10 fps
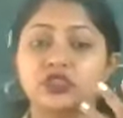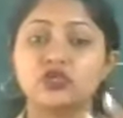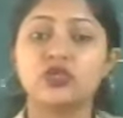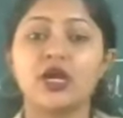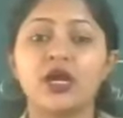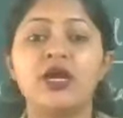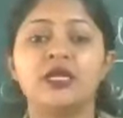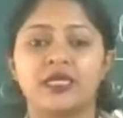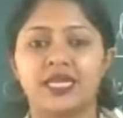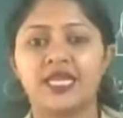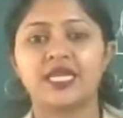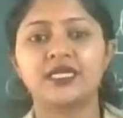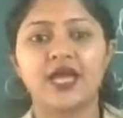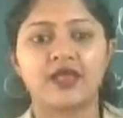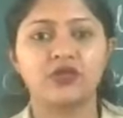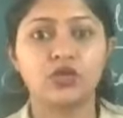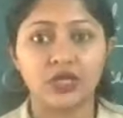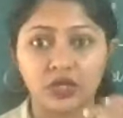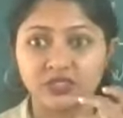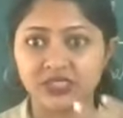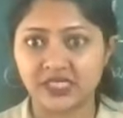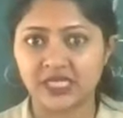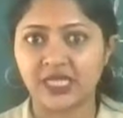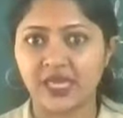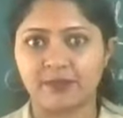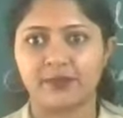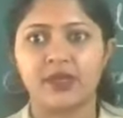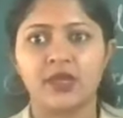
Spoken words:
to the naked eye. You cannot see them.